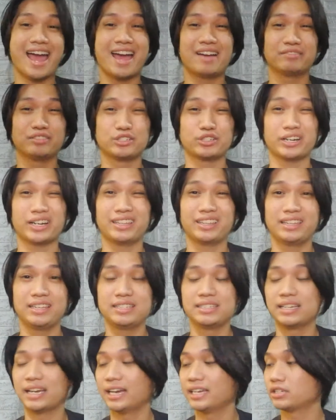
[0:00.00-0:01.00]
haven't tried
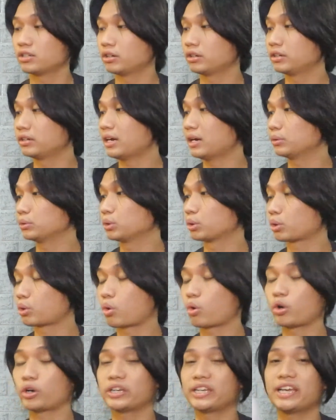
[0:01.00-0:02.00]
these guys on an outdoor
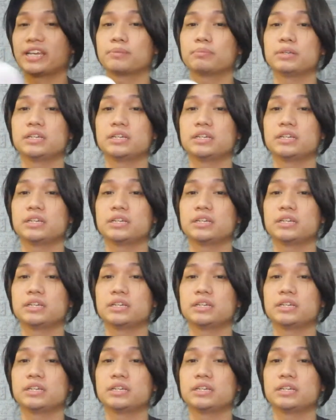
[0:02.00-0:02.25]
court yet